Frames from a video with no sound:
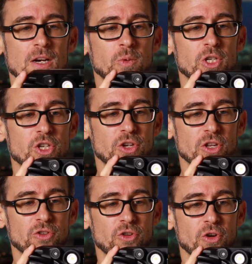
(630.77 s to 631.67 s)
which you
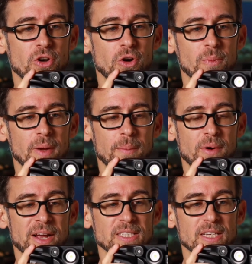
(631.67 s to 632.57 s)
can turn on by
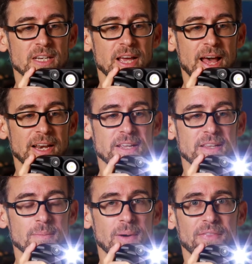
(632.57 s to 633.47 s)
pressing the
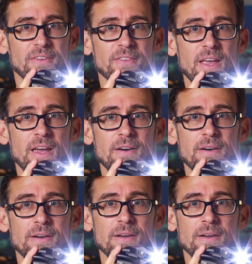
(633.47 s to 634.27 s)
LED button there.